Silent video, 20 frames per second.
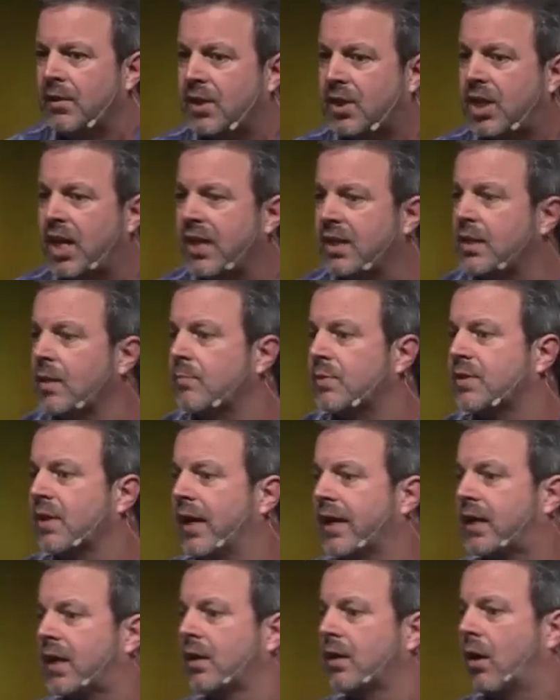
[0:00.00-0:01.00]
The kingdom's
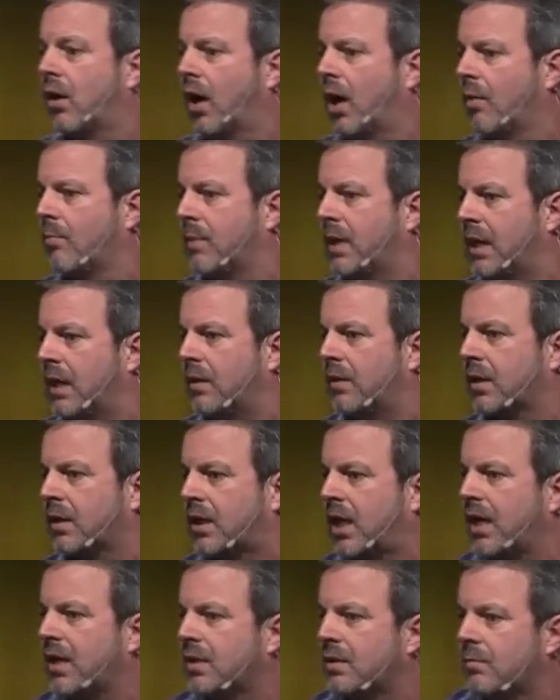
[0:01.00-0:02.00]
like an army, and the
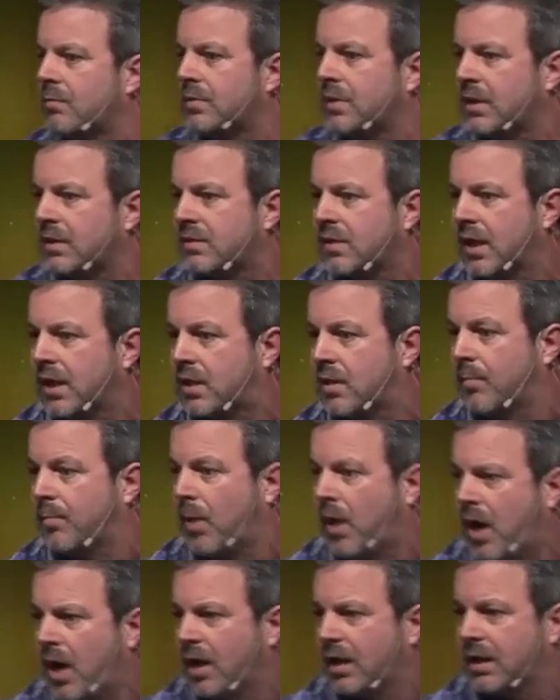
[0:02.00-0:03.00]
kingdom is like a
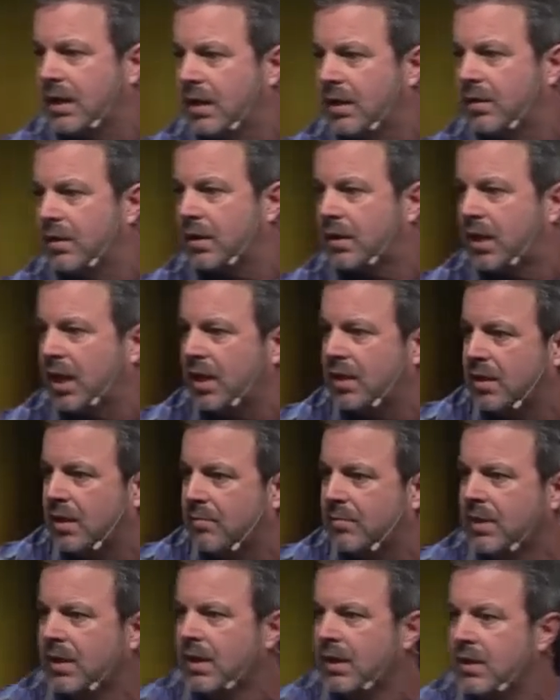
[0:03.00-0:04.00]
body, and the
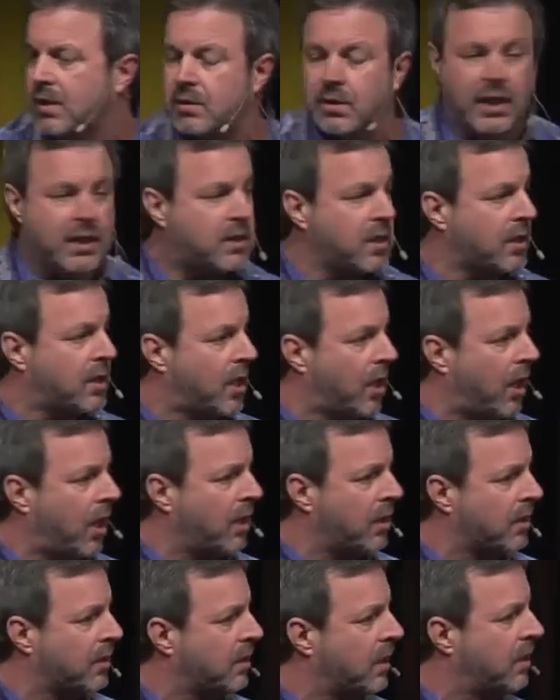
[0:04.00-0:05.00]
kingdom is like a
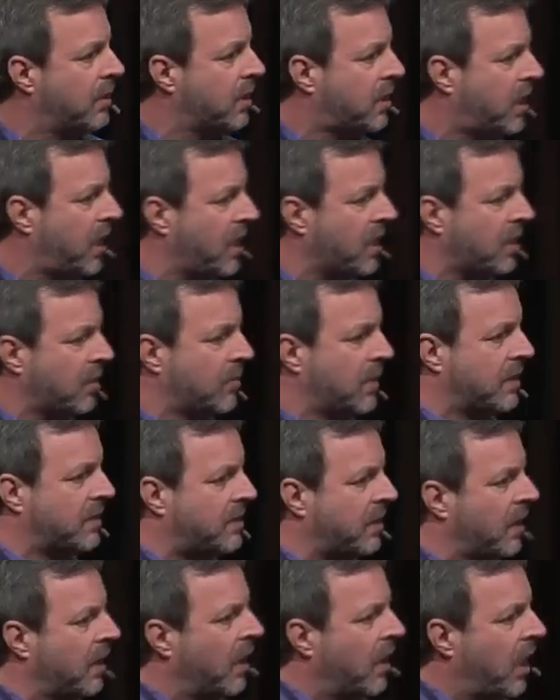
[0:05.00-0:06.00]
garden, and the kingdom
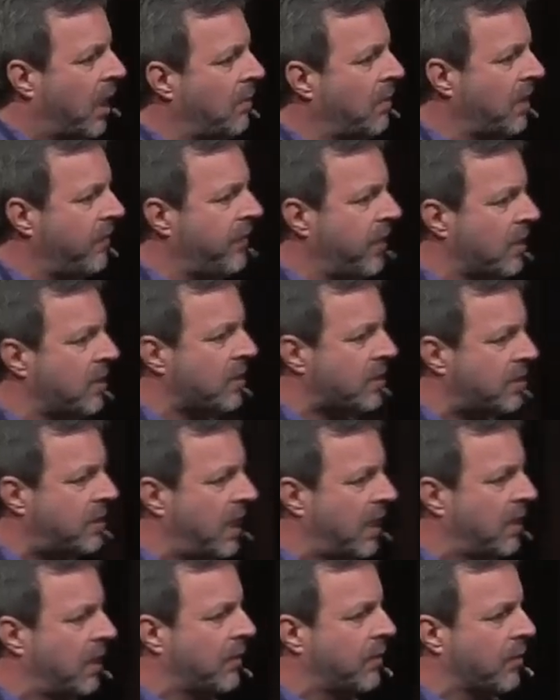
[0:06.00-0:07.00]
is. How many of you
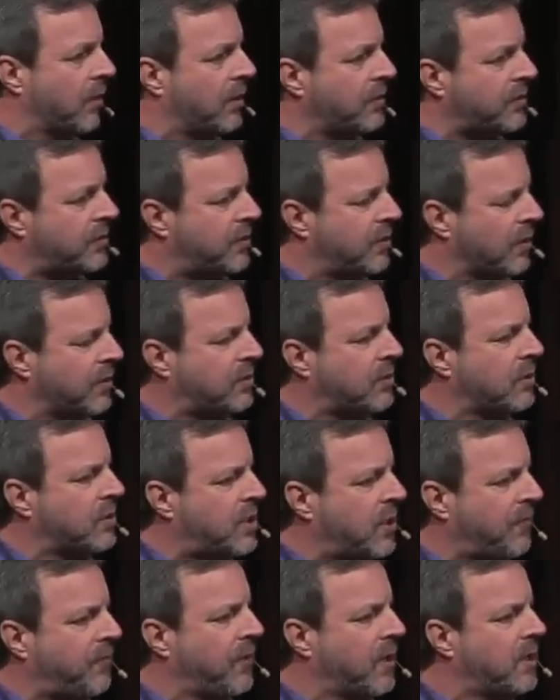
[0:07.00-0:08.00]
understand that those, those are
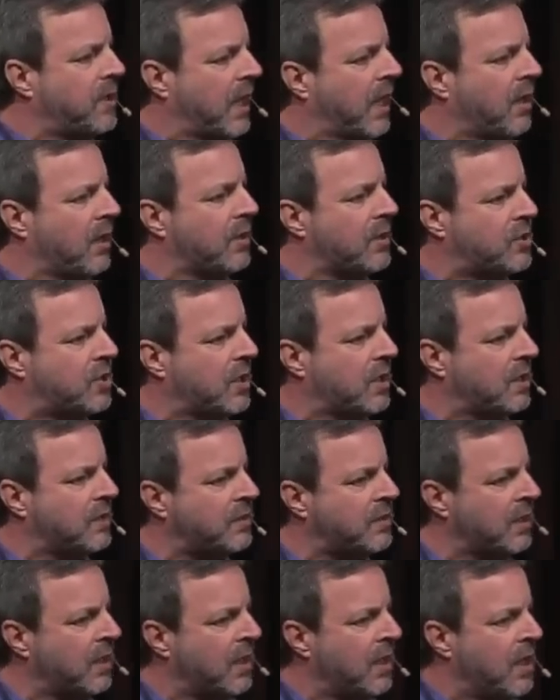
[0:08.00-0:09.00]
different
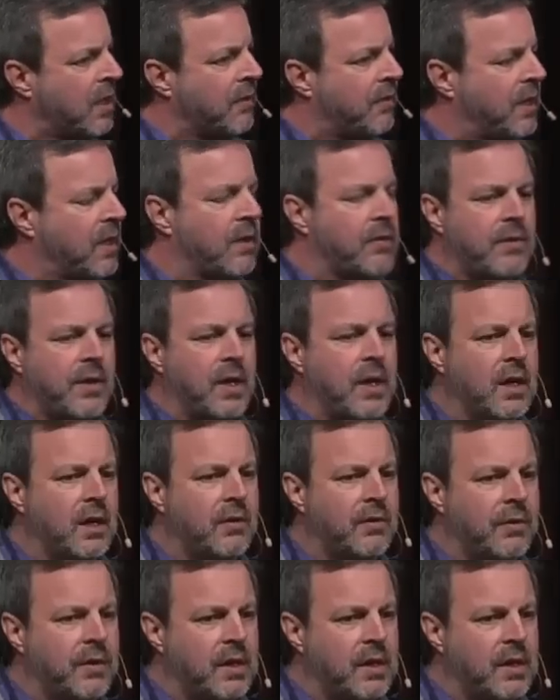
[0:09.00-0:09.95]
analogies? That, they,